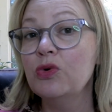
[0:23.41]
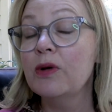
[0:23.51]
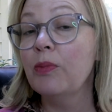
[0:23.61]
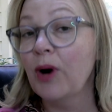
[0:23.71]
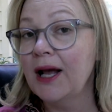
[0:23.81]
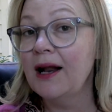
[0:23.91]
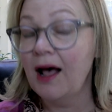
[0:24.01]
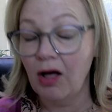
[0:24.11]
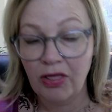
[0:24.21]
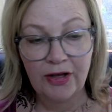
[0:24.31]
to the brain
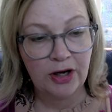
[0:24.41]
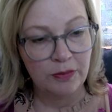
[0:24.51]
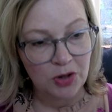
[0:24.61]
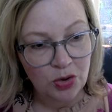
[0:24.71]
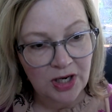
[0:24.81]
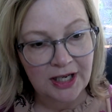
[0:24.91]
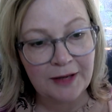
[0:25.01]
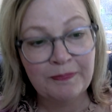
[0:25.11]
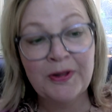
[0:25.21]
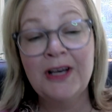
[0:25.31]
health community.